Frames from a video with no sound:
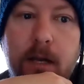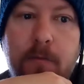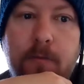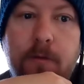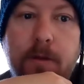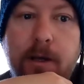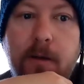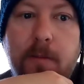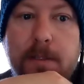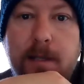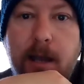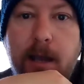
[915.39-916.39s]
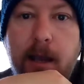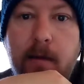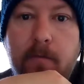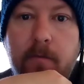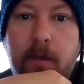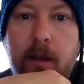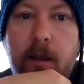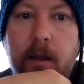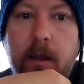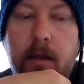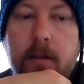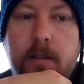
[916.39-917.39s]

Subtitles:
it really helps to have a